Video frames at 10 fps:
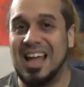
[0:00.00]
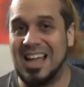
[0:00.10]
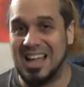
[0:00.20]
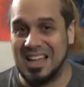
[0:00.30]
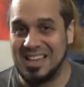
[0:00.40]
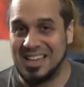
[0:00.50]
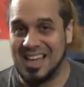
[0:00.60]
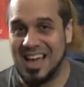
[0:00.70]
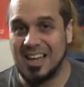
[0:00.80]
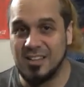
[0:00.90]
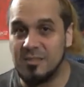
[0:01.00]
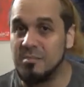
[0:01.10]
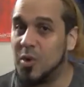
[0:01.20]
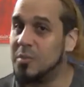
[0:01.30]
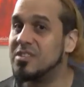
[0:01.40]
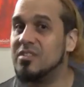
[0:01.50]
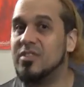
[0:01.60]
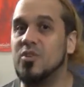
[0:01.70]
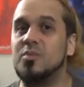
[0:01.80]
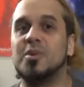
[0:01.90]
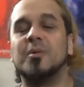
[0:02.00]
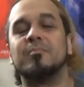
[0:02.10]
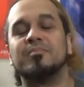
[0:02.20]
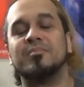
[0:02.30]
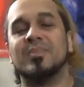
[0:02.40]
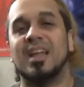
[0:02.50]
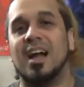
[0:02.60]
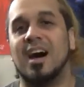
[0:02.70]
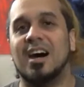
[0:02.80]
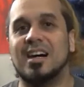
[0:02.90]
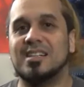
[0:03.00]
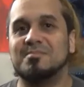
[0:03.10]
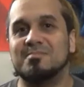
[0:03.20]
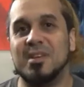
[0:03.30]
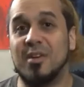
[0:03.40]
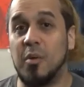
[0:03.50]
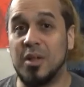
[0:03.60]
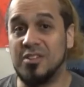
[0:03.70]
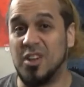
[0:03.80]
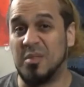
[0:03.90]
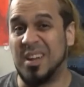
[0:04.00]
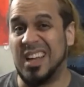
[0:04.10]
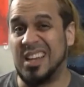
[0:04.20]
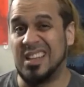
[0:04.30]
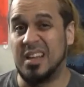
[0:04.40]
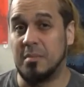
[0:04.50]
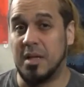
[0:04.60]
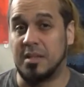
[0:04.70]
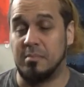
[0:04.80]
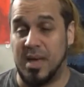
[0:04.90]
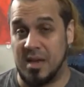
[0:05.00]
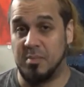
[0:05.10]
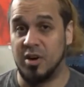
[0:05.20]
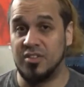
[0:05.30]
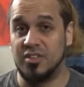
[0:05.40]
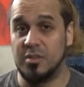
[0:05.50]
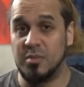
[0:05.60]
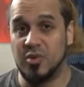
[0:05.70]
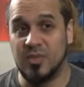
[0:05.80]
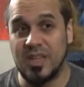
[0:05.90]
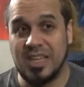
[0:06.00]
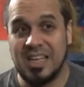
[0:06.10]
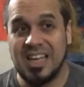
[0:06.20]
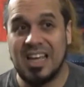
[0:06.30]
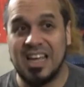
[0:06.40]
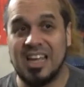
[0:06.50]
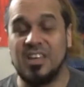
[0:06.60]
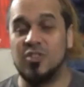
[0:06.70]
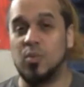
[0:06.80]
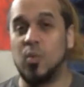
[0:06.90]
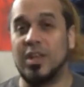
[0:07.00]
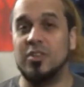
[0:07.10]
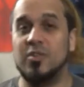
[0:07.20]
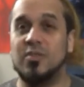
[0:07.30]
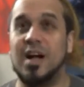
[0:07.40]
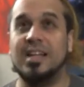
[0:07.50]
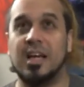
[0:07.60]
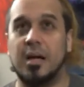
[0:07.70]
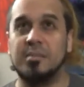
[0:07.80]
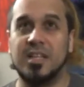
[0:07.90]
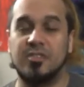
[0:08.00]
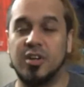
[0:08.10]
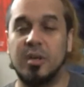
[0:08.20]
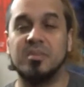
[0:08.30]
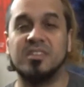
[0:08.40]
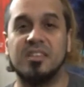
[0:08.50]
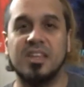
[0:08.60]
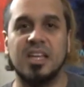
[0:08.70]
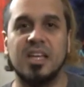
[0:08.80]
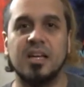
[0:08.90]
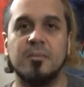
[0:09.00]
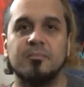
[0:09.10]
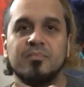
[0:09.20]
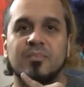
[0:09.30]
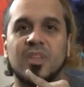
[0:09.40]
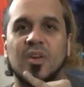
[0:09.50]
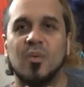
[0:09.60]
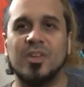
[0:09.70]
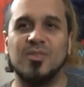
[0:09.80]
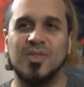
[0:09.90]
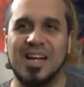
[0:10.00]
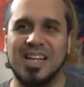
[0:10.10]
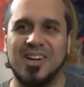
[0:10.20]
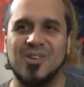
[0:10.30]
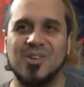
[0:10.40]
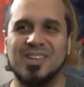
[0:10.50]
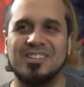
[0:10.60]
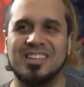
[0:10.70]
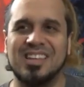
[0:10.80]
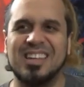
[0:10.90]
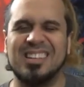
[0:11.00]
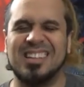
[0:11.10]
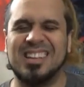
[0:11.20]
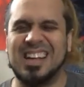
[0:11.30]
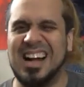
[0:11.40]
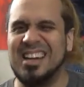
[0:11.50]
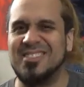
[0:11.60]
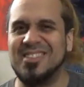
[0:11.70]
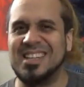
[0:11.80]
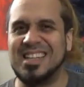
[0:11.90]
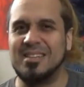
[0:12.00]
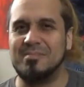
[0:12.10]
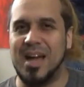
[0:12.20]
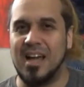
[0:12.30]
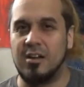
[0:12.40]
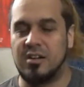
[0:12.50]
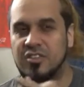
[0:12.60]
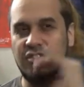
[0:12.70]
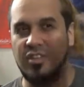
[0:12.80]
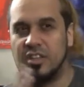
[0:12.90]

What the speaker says: and it had its moments of humor. If I want to talk about anything about the bad parts of the movie, is when you find out, I believe her name is Athenia, when you find out who she is, it kind of really didn't matter, because